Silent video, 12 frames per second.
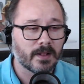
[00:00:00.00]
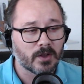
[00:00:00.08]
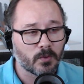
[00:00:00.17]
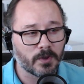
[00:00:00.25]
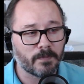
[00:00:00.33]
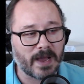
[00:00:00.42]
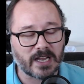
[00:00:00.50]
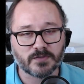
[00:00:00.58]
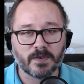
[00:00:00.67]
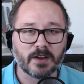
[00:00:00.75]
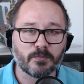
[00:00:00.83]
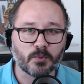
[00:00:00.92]
with patch
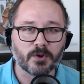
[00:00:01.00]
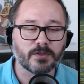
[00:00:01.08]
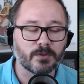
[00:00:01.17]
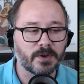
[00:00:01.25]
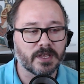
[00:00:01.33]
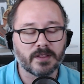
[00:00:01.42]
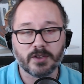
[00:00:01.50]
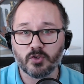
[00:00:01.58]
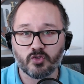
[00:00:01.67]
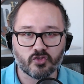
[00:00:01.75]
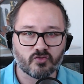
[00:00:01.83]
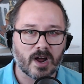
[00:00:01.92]
5.3, the new
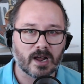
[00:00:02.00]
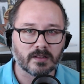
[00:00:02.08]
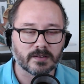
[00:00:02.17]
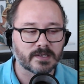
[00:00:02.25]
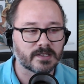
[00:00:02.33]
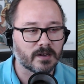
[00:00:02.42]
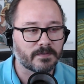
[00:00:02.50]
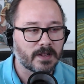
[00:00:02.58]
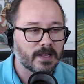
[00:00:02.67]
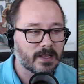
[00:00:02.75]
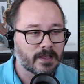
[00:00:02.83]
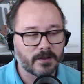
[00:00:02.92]
trial and
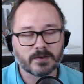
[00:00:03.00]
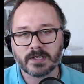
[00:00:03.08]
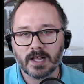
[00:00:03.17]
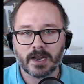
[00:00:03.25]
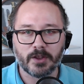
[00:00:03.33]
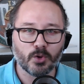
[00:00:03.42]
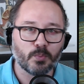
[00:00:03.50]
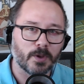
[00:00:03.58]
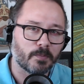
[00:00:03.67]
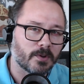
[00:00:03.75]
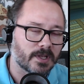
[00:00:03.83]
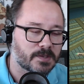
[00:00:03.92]
stuff. There's a lot of new
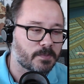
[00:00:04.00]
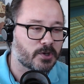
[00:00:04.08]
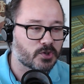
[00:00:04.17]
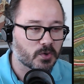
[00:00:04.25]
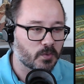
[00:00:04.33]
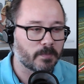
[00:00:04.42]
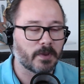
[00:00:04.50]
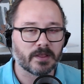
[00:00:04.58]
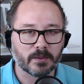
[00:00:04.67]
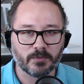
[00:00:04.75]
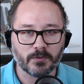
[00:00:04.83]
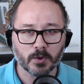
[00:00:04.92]
people. Let's make sure we make
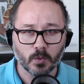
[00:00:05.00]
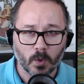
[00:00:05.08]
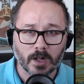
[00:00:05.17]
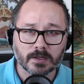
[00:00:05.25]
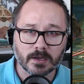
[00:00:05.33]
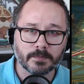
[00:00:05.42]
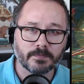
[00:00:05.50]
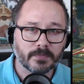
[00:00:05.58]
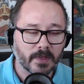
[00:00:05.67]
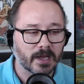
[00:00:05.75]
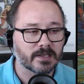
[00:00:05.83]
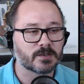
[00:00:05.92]
them feel welcome
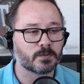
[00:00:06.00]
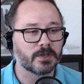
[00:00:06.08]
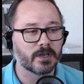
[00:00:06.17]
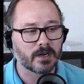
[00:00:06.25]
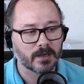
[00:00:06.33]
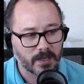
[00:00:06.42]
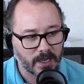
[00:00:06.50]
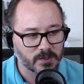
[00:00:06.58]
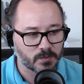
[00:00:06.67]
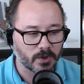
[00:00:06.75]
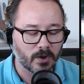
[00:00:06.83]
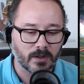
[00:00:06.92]
as we
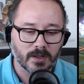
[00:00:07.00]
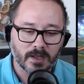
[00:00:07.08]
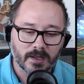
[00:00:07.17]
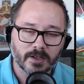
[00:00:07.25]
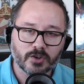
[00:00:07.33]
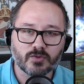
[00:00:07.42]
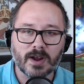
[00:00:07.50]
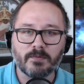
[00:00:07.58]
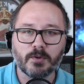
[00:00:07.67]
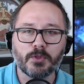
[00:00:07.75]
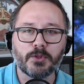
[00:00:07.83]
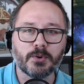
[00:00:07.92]
all
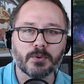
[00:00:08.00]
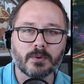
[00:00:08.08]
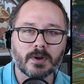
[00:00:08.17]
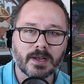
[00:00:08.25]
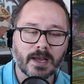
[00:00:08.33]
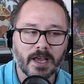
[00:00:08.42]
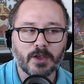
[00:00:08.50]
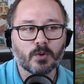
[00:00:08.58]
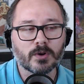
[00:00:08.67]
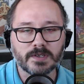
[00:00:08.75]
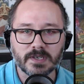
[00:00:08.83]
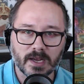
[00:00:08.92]
travel through
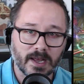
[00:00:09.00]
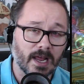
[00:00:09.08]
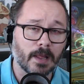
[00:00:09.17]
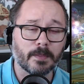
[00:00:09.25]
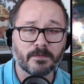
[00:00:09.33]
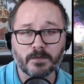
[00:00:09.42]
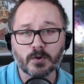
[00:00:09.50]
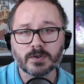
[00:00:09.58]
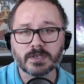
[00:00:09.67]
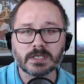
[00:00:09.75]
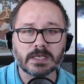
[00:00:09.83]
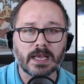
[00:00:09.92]
Eorzea and the
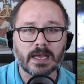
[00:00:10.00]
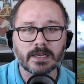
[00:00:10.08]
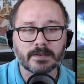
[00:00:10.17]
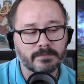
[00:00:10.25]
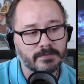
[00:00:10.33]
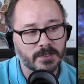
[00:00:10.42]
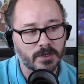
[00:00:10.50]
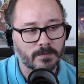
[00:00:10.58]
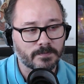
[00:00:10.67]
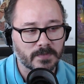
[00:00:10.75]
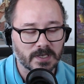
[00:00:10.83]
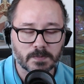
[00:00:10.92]
First, and, you know,
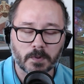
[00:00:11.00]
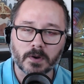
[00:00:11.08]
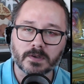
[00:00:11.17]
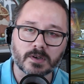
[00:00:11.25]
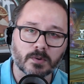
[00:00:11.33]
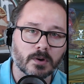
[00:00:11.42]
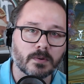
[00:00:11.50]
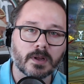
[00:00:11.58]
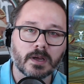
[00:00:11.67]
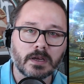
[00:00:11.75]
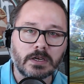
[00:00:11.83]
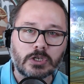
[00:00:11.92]
experience our own
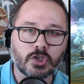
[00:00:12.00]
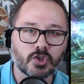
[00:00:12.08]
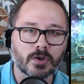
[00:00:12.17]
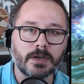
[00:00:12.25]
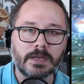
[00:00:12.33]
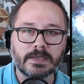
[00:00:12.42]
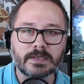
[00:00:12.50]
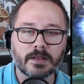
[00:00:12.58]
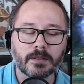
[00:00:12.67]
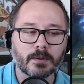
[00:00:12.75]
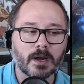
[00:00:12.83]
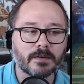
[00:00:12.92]
journeys
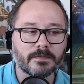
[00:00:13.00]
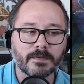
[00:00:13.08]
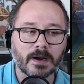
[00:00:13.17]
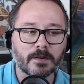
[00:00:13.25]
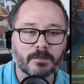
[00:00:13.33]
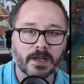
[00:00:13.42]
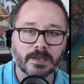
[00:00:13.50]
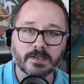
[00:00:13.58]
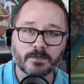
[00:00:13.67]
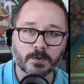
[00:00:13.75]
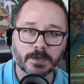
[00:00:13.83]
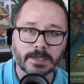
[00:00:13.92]
throughout Final
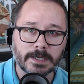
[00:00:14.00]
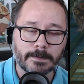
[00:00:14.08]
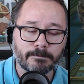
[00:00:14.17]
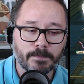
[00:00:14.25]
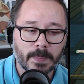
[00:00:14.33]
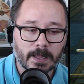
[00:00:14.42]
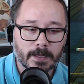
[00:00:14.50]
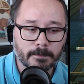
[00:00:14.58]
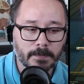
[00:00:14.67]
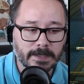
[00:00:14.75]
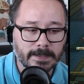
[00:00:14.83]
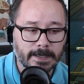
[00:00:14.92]
Fantasy XIV. But